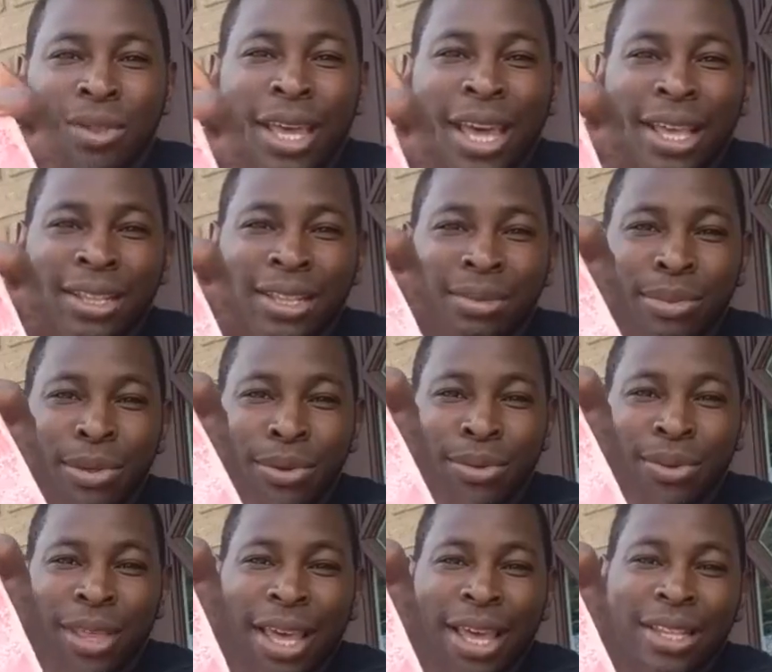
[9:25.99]

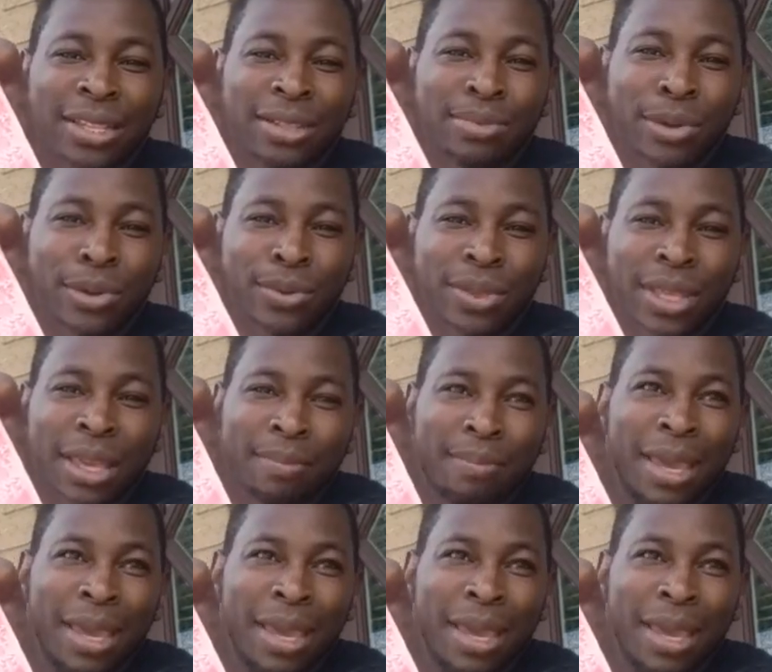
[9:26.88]
can